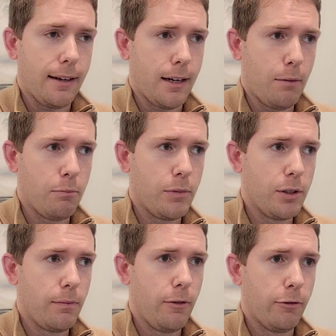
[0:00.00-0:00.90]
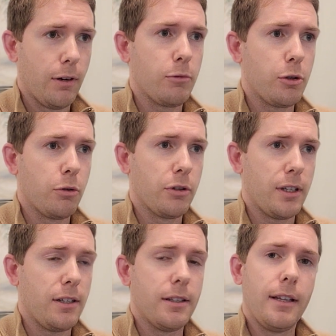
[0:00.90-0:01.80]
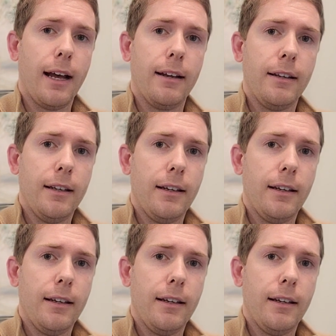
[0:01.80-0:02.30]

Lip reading: comes from sources that